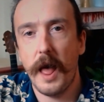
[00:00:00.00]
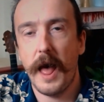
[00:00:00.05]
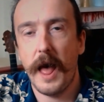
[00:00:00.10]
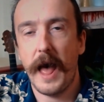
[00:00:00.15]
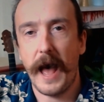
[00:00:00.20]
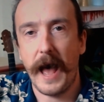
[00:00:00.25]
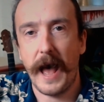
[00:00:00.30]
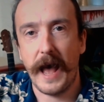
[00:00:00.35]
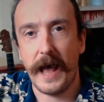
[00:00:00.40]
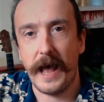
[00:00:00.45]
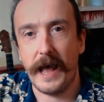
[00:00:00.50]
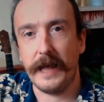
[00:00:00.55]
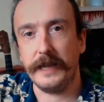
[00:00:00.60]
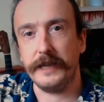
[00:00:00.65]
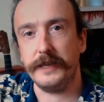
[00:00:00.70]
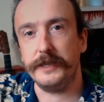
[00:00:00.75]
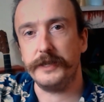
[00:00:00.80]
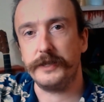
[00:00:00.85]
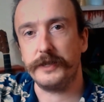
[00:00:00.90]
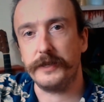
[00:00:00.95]

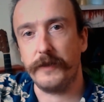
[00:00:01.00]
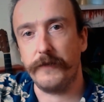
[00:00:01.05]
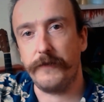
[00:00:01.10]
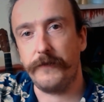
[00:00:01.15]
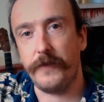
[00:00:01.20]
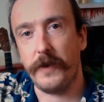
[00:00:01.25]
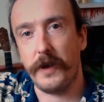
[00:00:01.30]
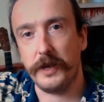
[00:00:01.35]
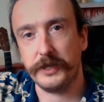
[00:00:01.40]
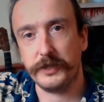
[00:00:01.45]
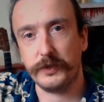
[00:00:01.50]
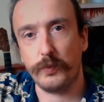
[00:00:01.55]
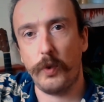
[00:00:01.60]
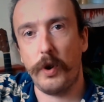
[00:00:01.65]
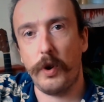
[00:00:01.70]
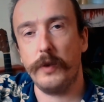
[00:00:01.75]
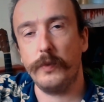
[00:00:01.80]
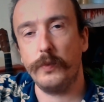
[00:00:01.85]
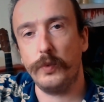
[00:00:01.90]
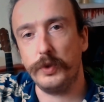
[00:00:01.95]
And the first
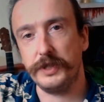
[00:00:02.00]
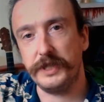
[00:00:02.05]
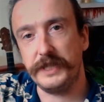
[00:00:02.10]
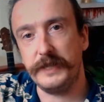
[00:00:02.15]
one was, did